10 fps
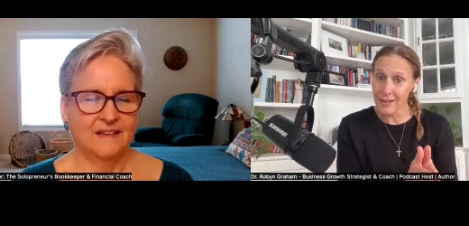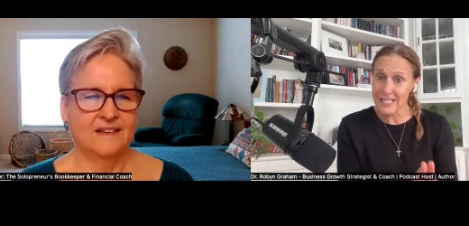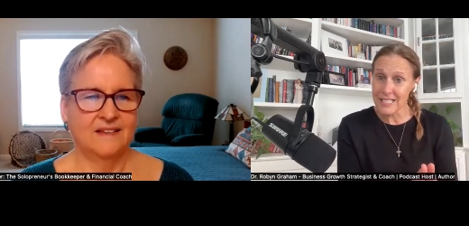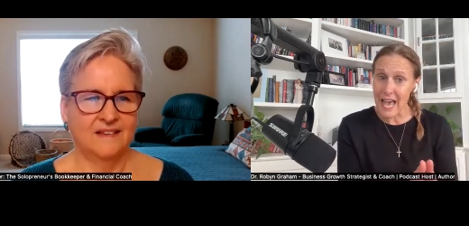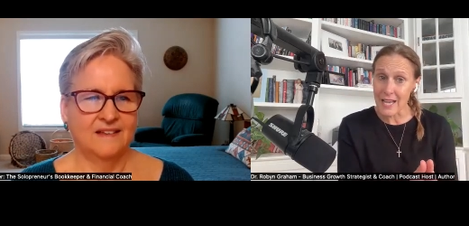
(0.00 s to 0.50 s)

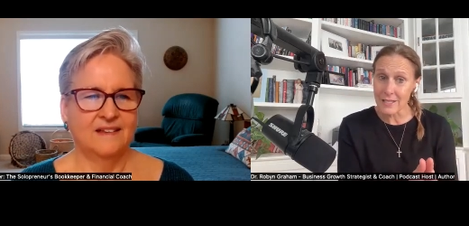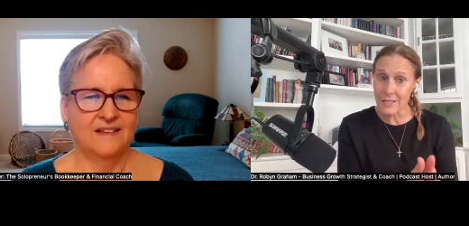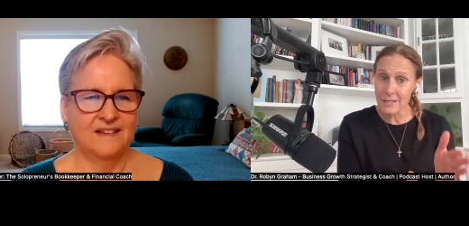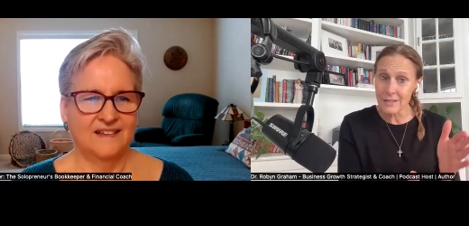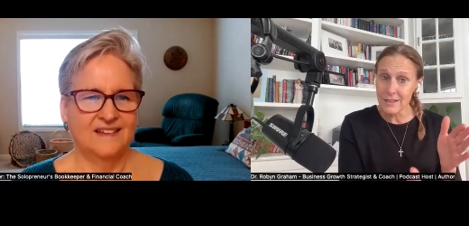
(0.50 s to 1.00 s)
Speaker 1: set.
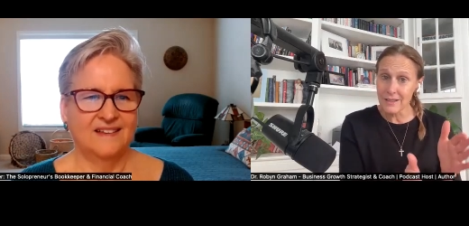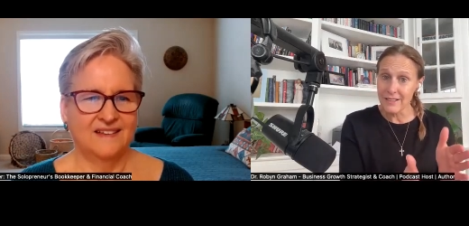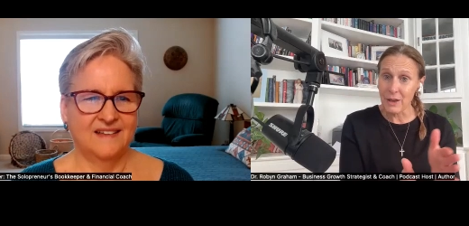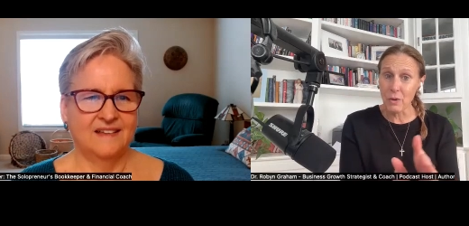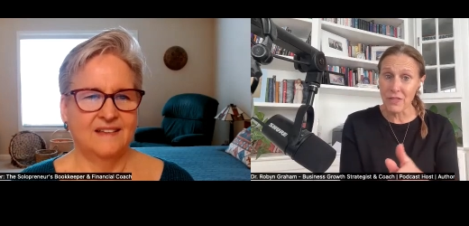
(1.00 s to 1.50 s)

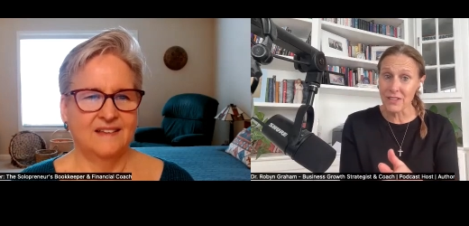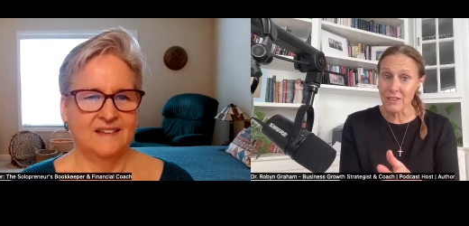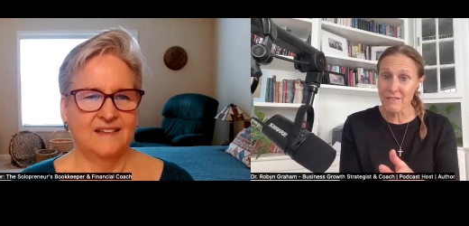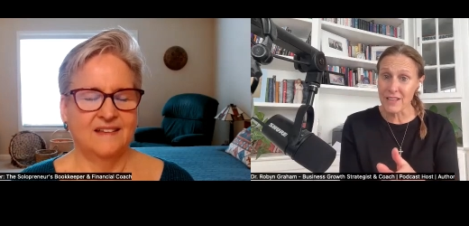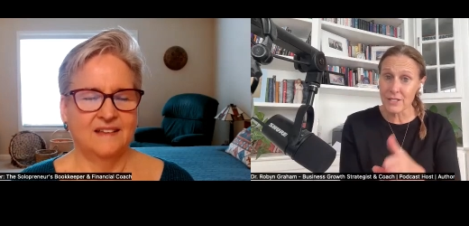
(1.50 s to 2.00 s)
They want the
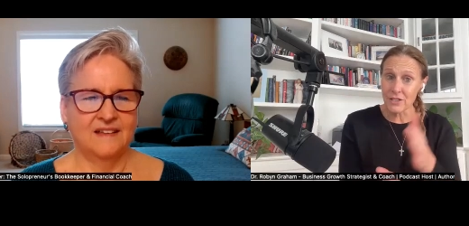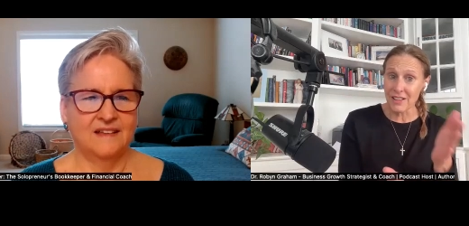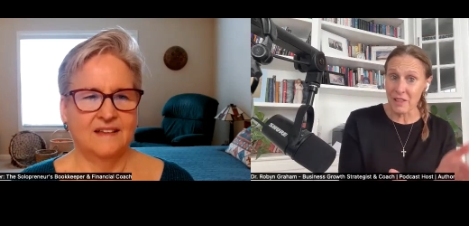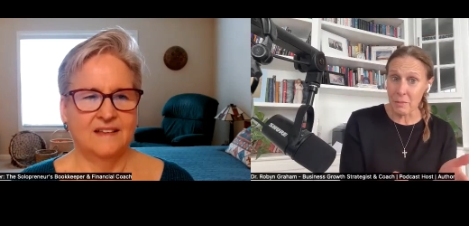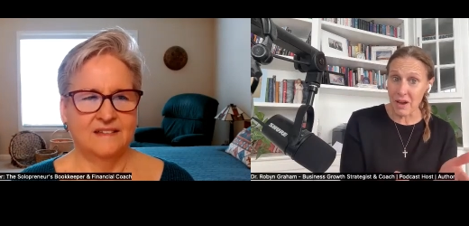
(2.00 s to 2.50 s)
lovey, so
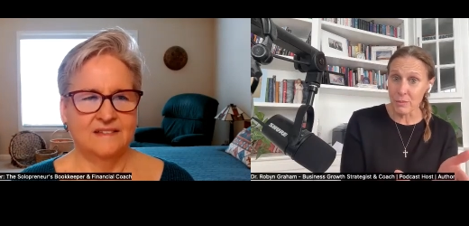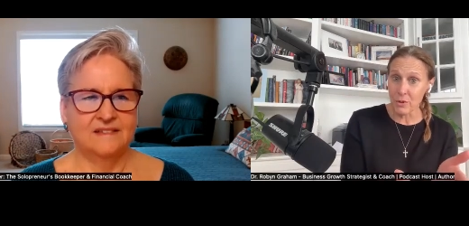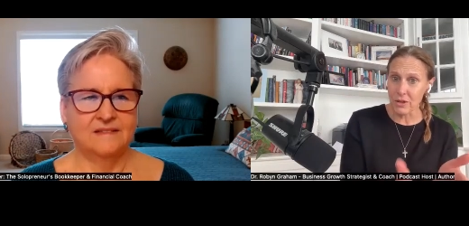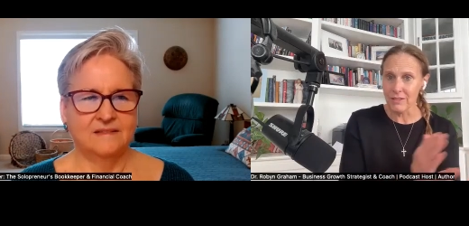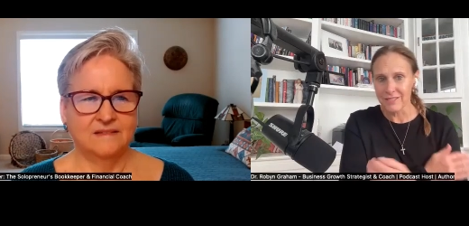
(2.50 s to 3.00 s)
then they buy
Speaker 2: the
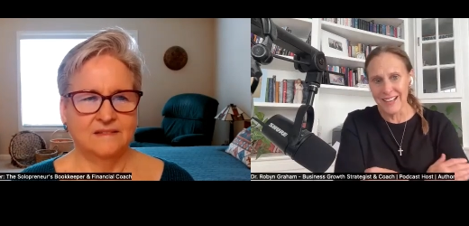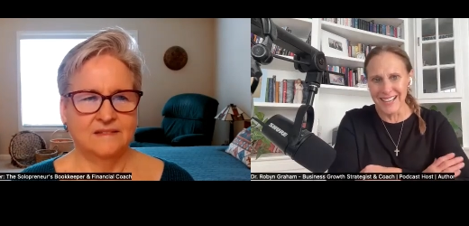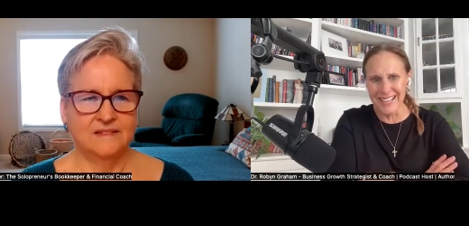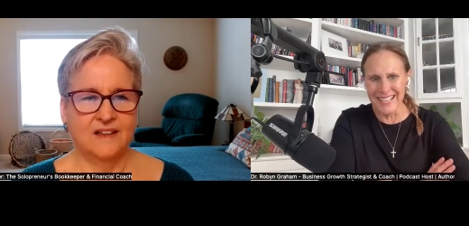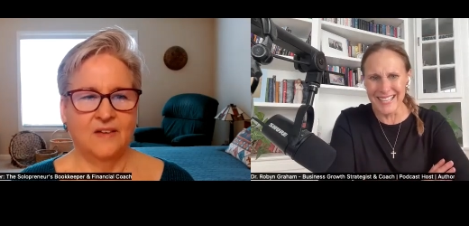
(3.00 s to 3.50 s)
book.
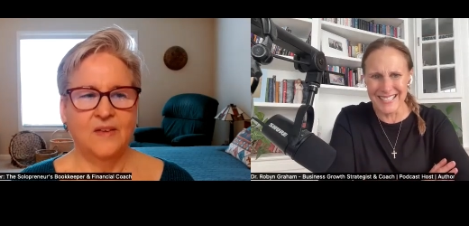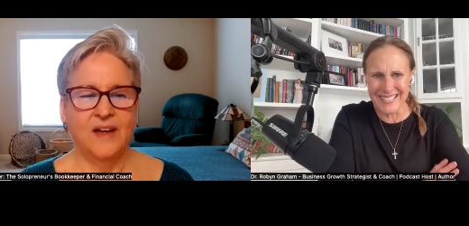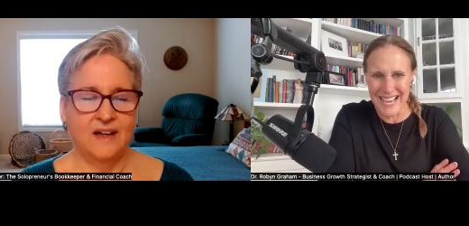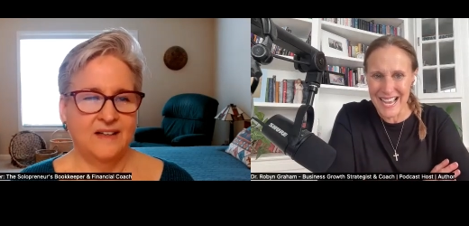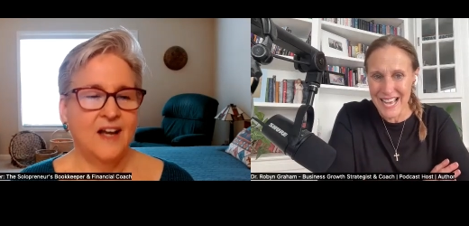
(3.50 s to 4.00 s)

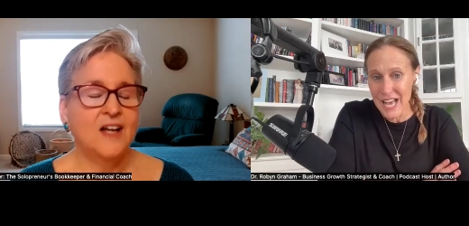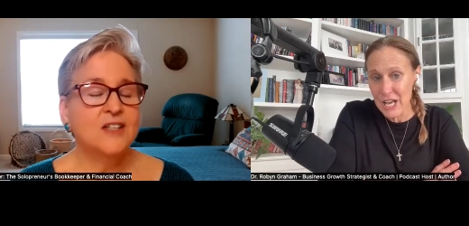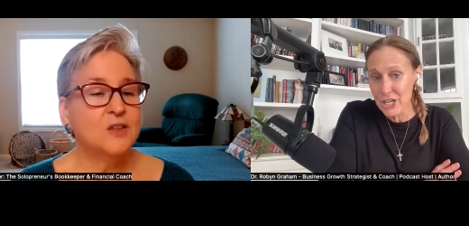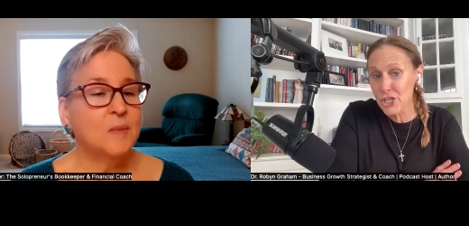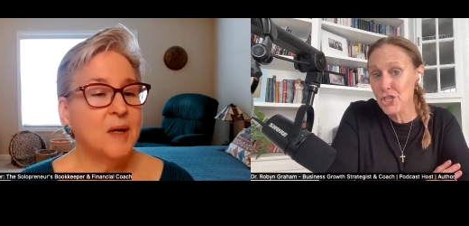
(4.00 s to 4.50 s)
Okay.
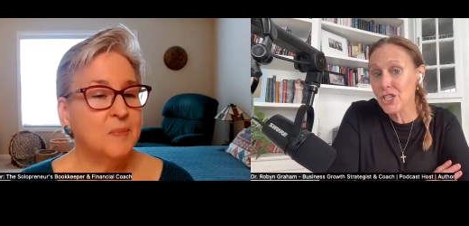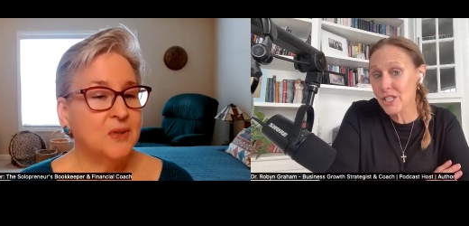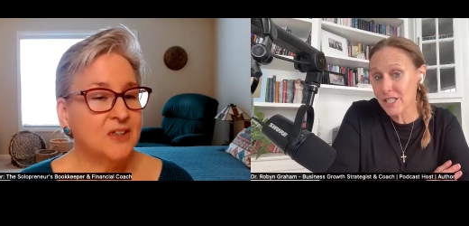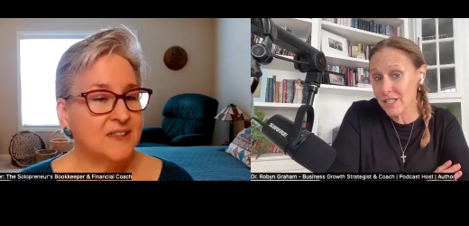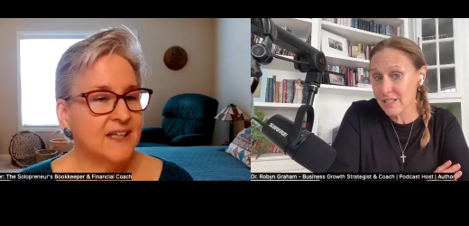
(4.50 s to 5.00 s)
So my
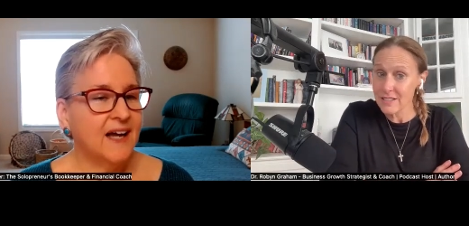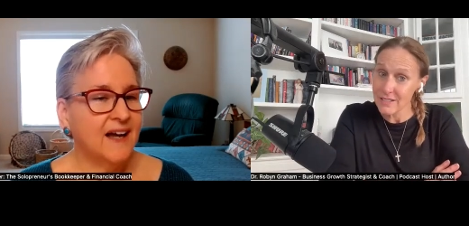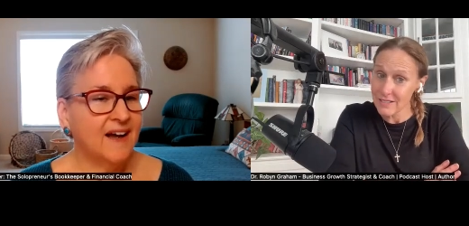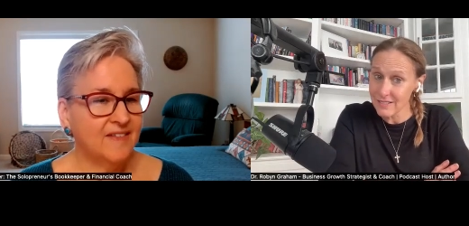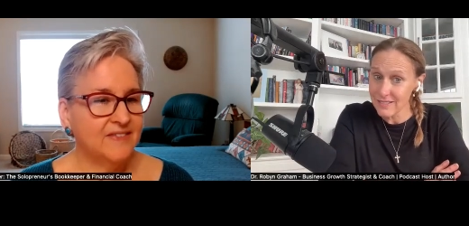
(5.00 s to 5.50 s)
books
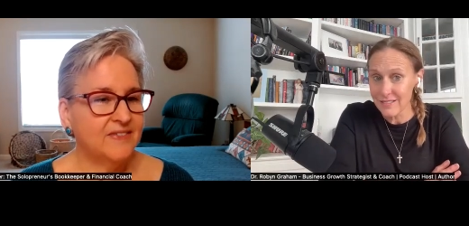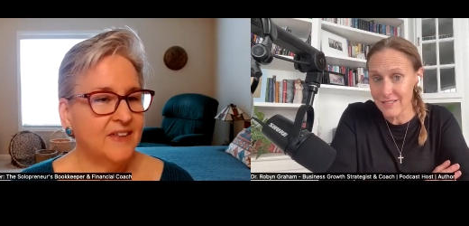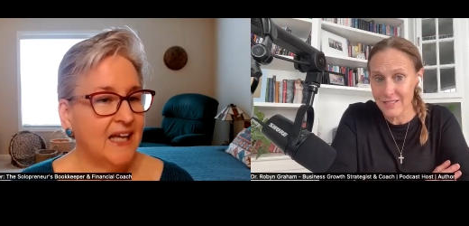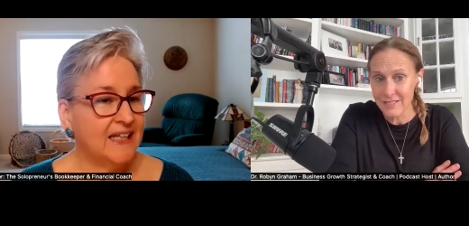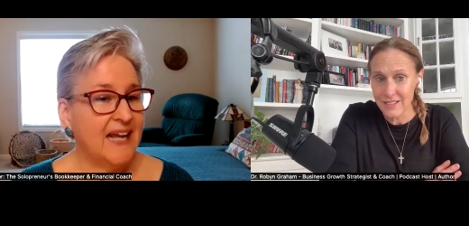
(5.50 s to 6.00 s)
have
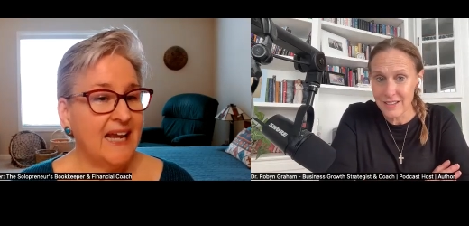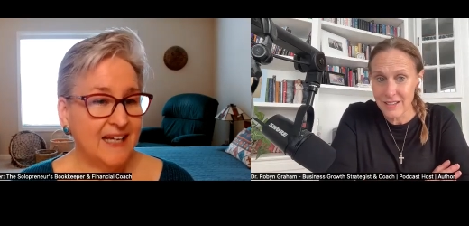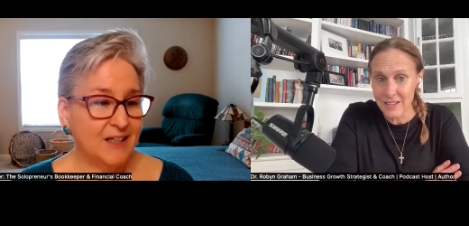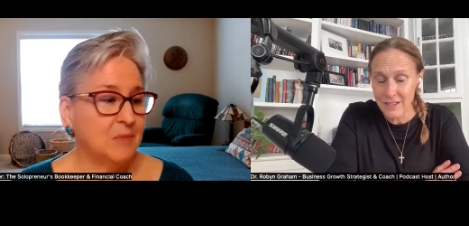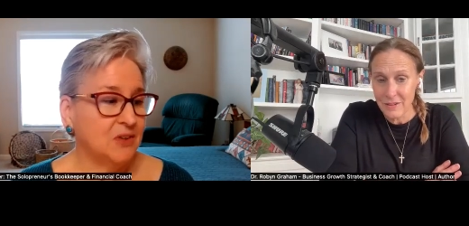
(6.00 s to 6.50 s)
an
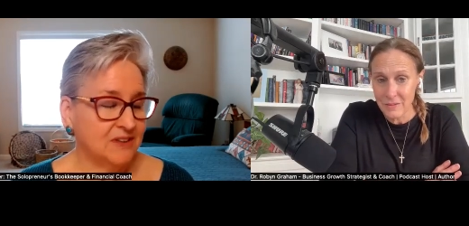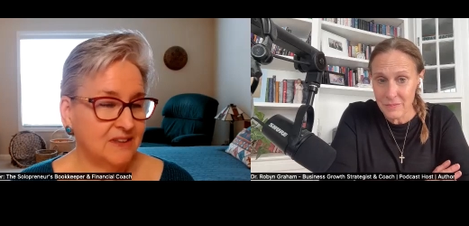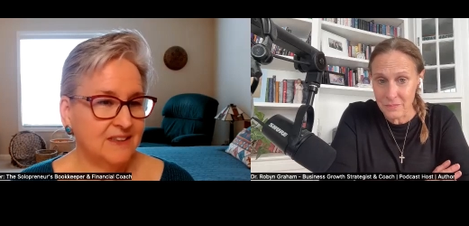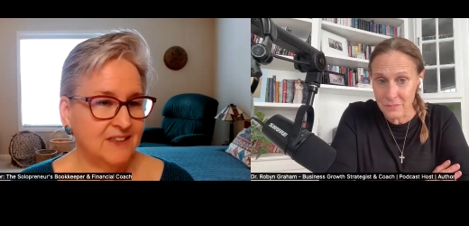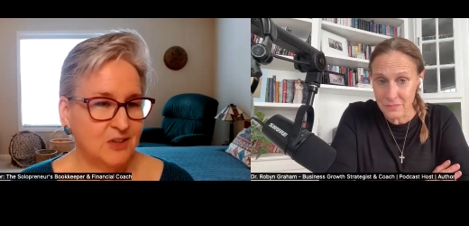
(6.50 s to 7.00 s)
animal
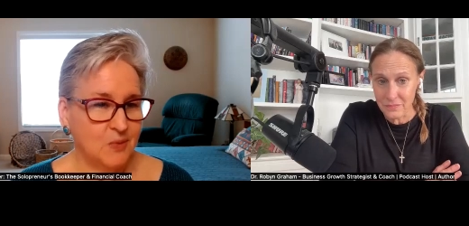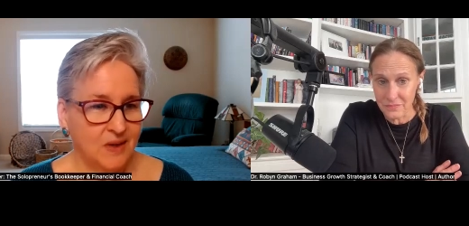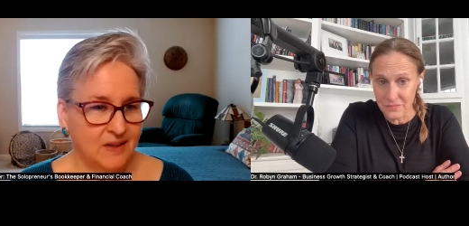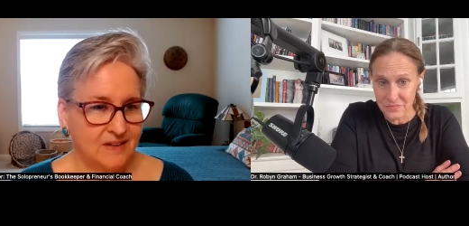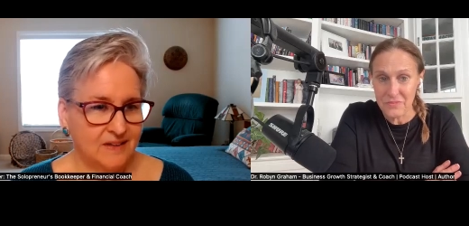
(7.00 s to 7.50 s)
in each
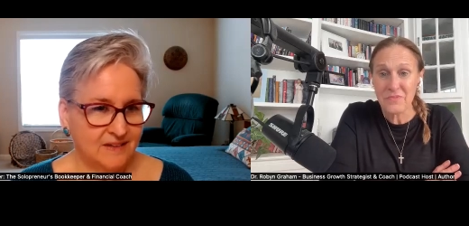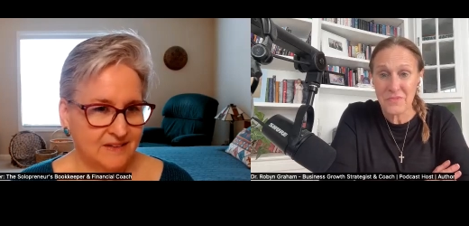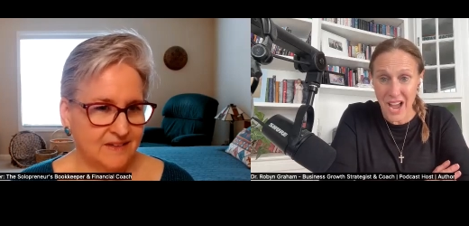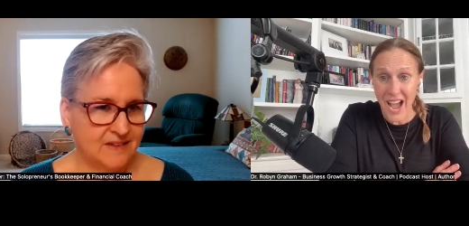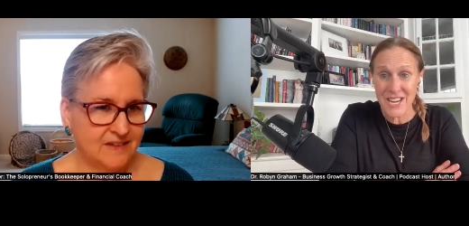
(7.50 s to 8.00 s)
one. I